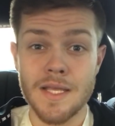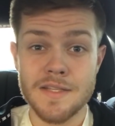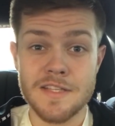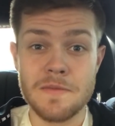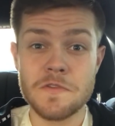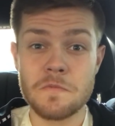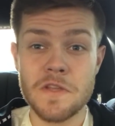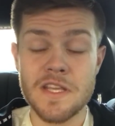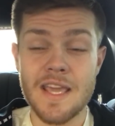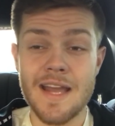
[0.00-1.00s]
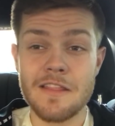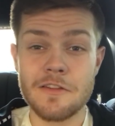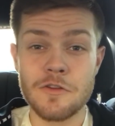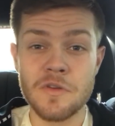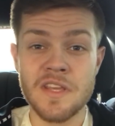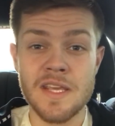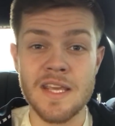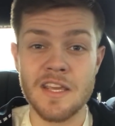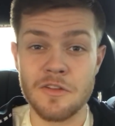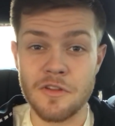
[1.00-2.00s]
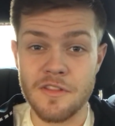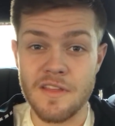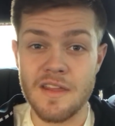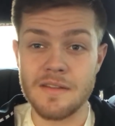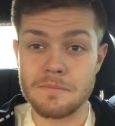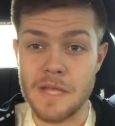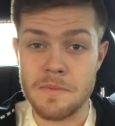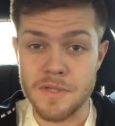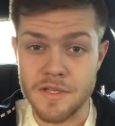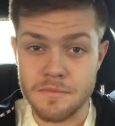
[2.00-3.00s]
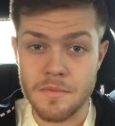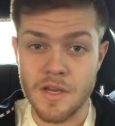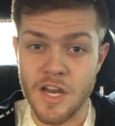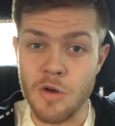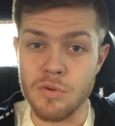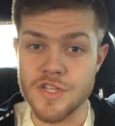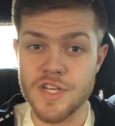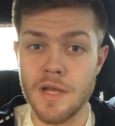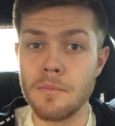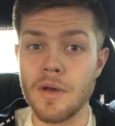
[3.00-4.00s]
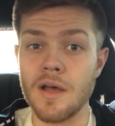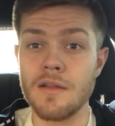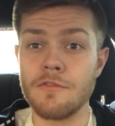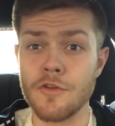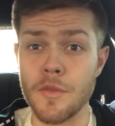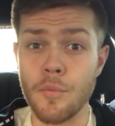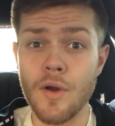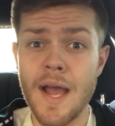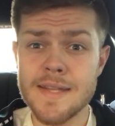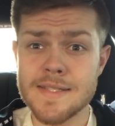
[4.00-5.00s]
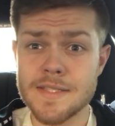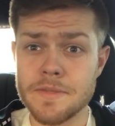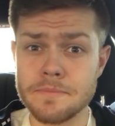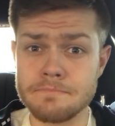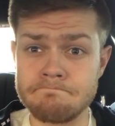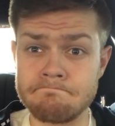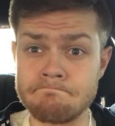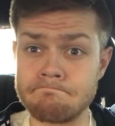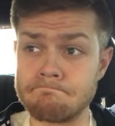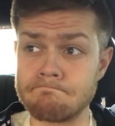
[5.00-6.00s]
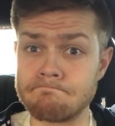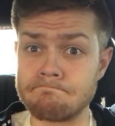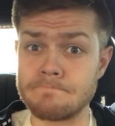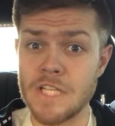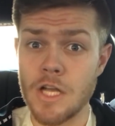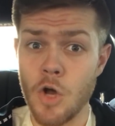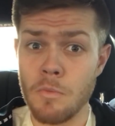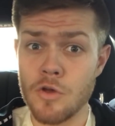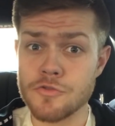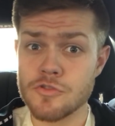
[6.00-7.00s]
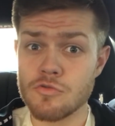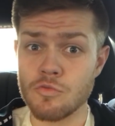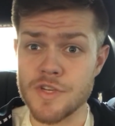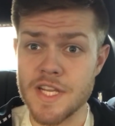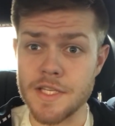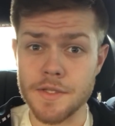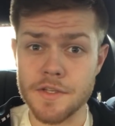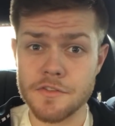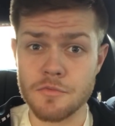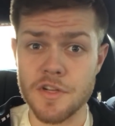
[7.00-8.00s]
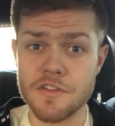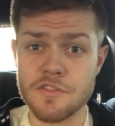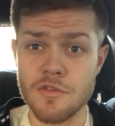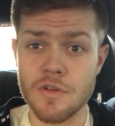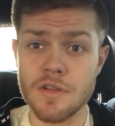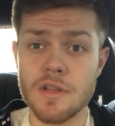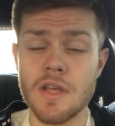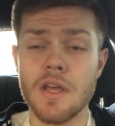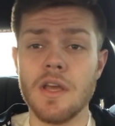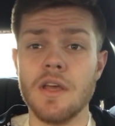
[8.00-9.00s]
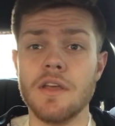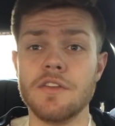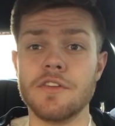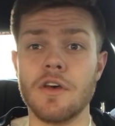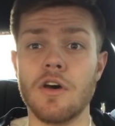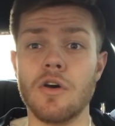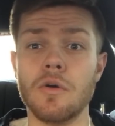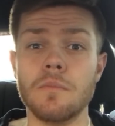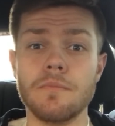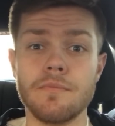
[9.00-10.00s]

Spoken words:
seems to be kind of the new king, other than maybe a Cobra Jet. But for the price, almost ridiculous what it's doing. So